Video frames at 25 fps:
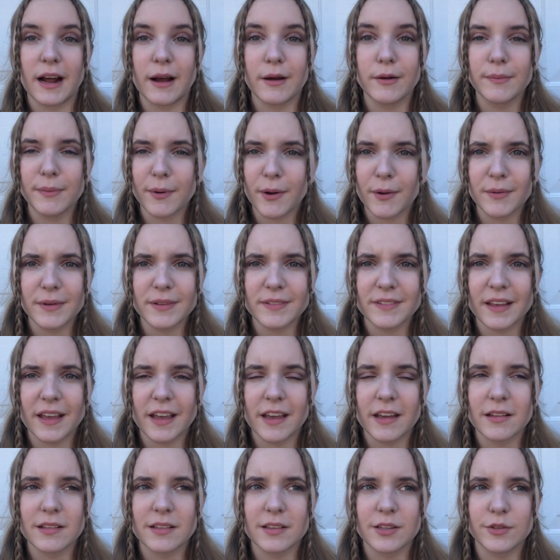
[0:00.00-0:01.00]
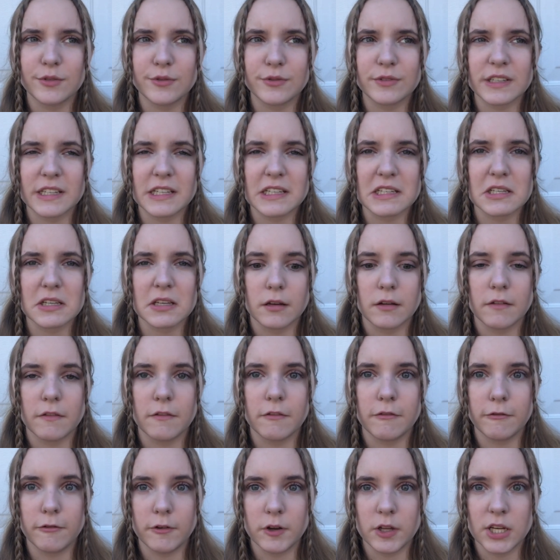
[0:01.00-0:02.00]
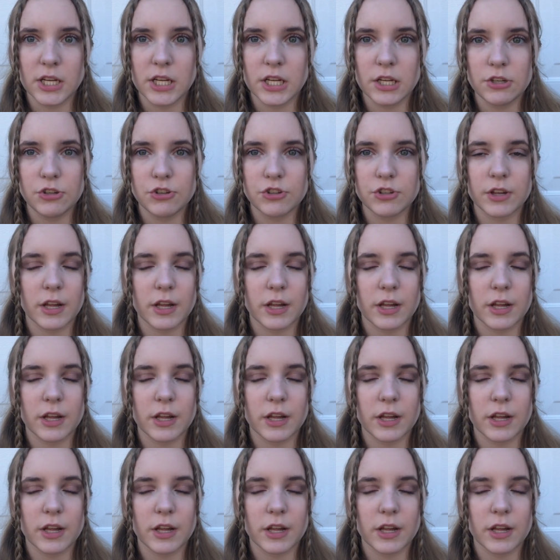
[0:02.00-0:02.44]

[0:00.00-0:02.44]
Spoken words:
I would probably say losing footage.